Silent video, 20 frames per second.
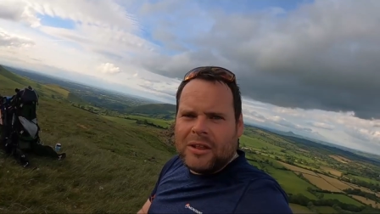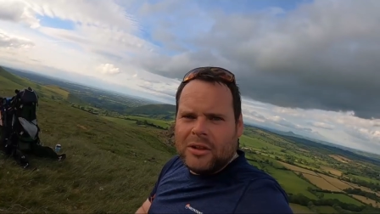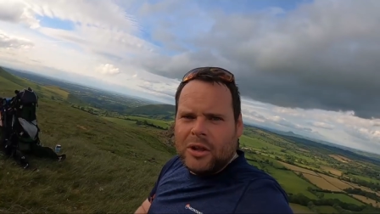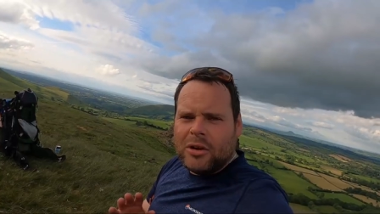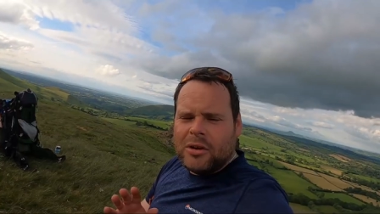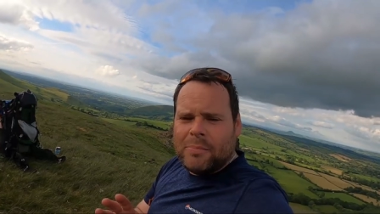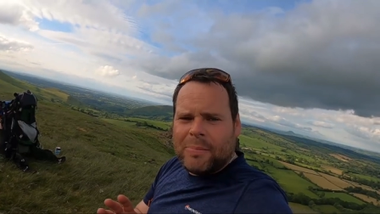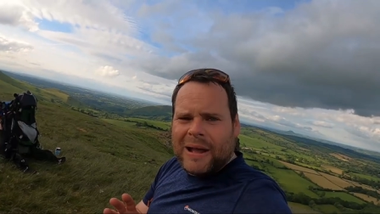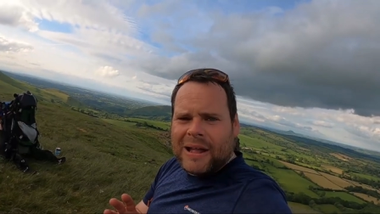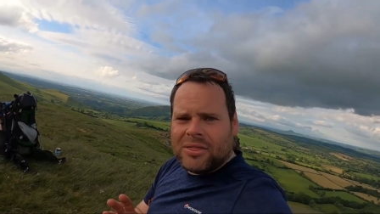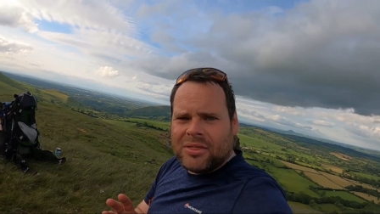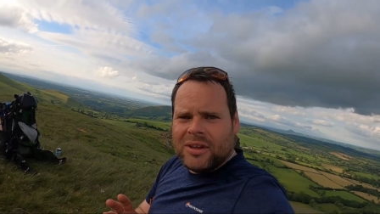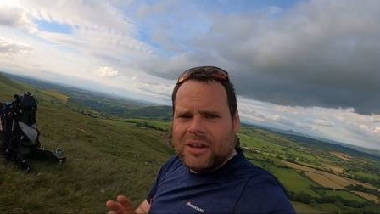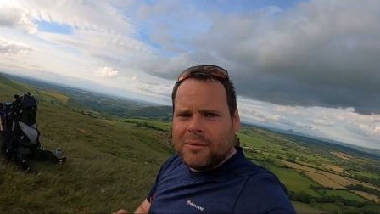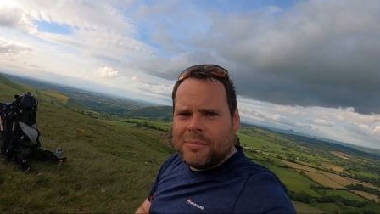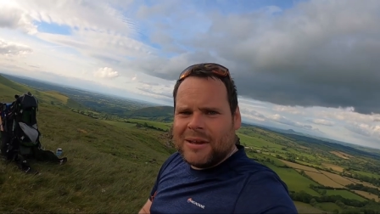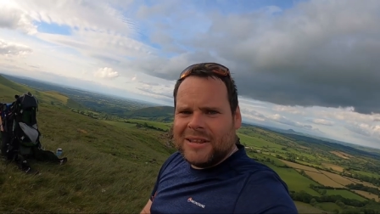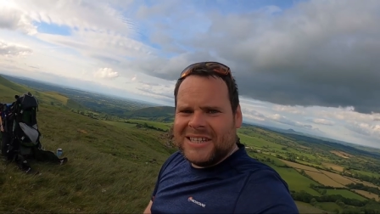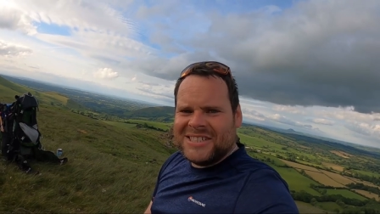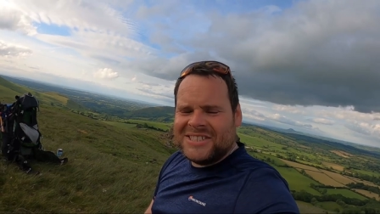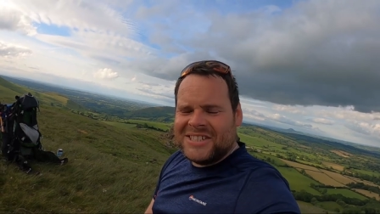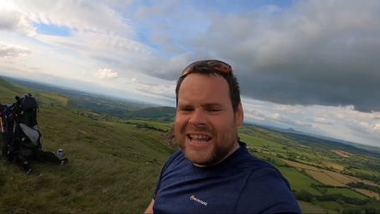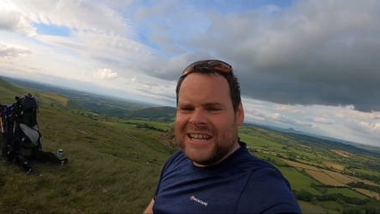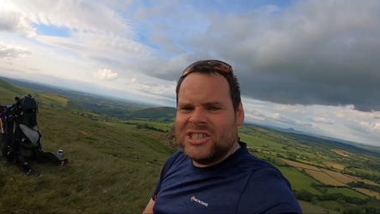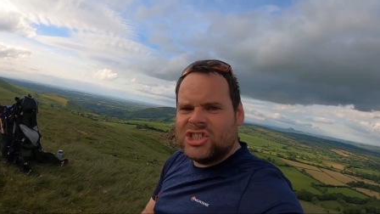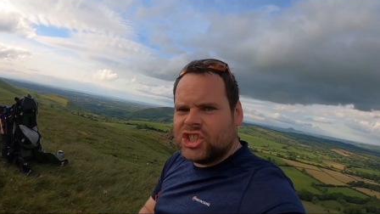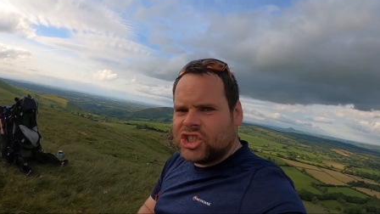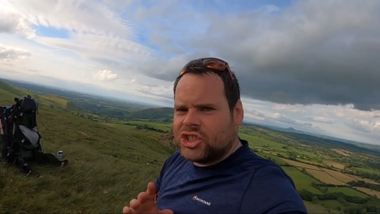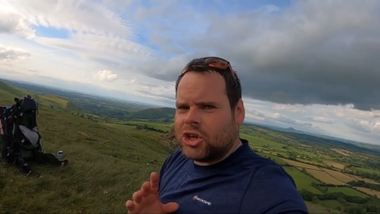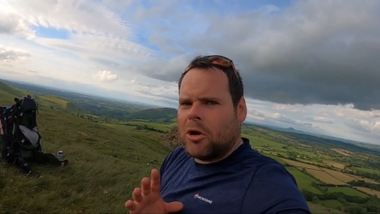the only bad thing about this
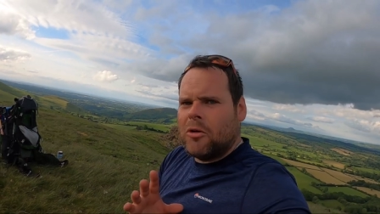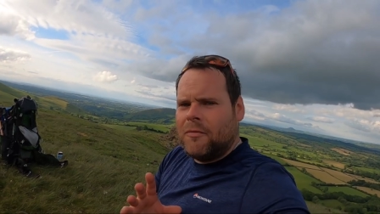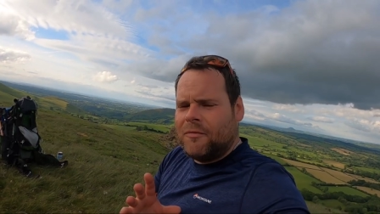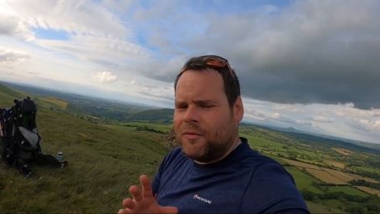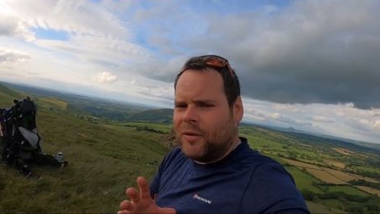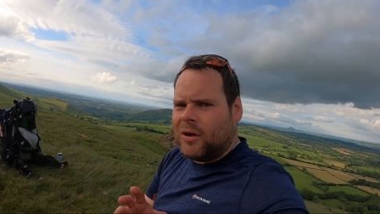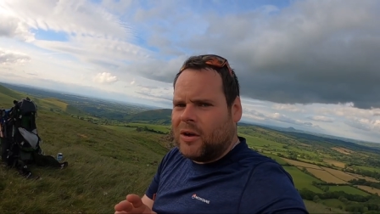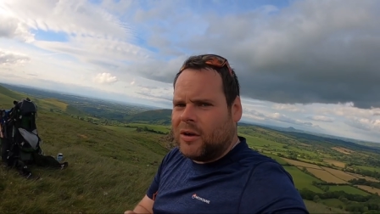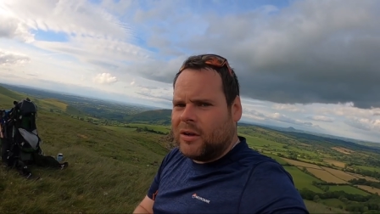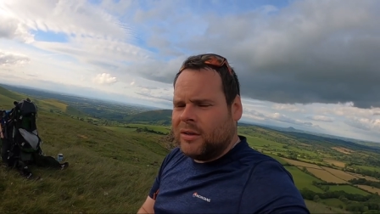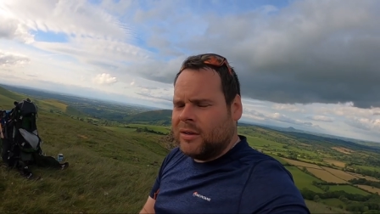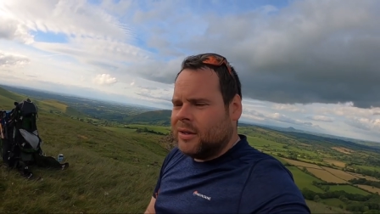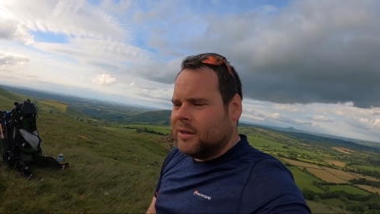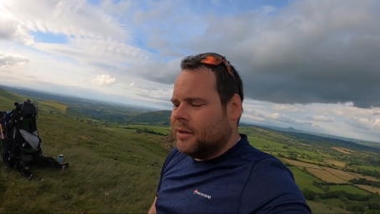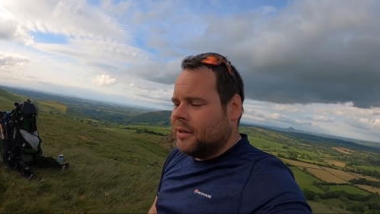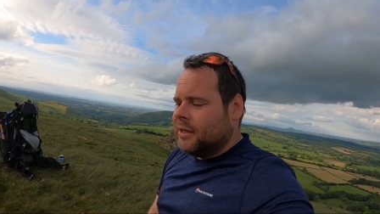tent so far